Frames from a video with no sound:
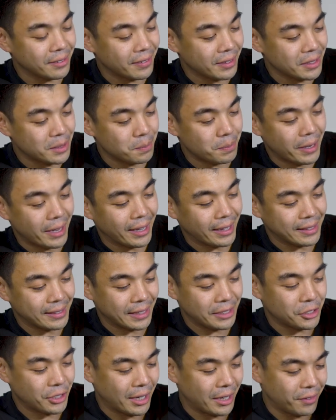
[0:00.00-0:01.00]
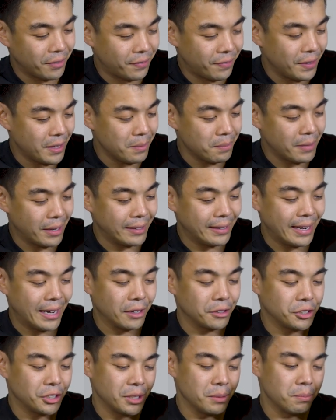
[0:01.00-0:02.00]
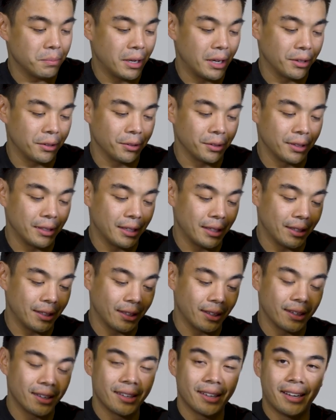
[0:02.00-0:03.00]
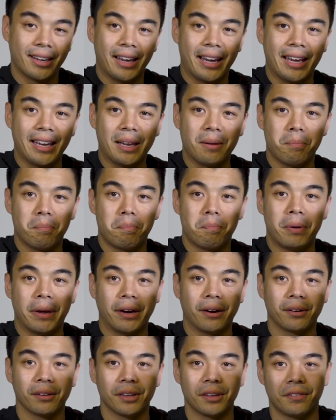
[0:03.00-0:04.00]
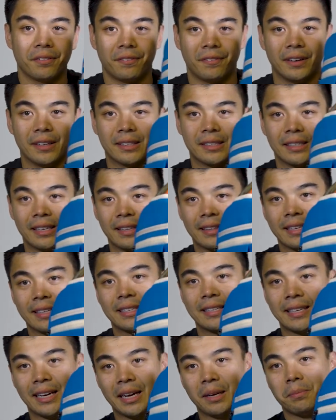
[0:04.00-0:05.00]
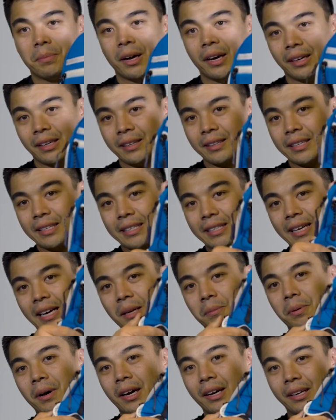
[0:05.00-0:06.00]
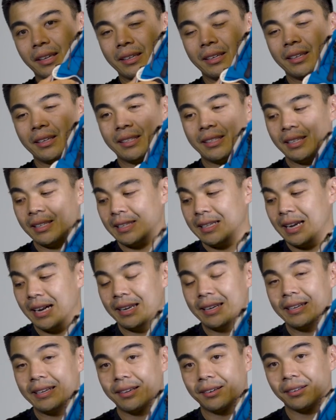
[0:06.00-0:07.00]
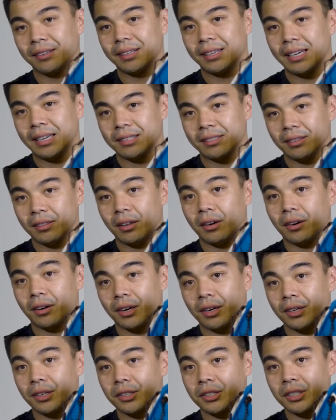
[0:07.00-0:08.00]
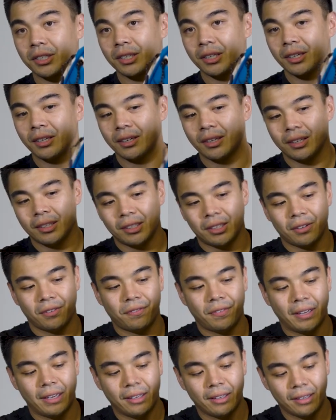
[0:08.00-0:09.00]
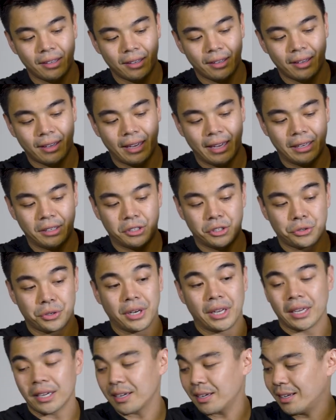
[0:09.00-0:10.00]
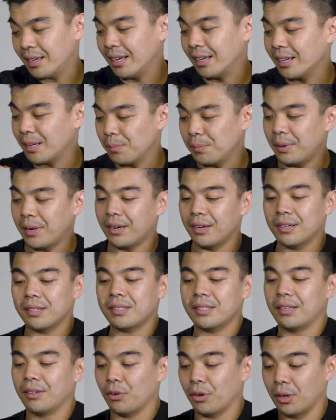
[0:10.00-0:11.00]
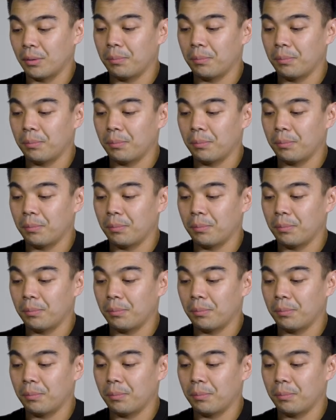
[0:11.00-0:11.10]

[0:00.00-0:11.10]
of this bag is I try to fit my Nalgene bottle in here and it barely fits in this side pocket. This side pocket is just not nearly as large to fit a drink in comparison, or